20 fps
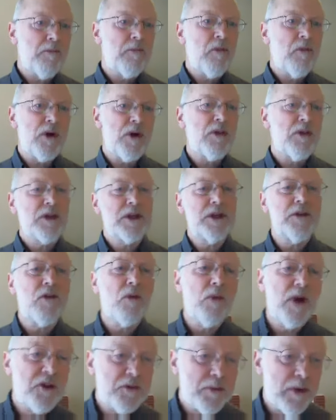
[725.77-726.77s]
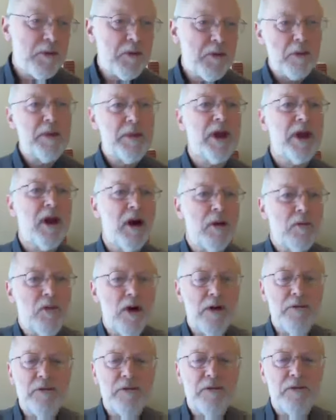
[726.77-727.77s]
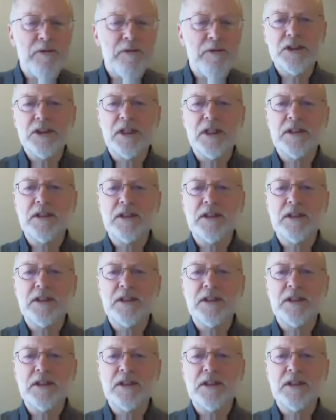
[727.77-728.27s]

What are the different ways people become refugees?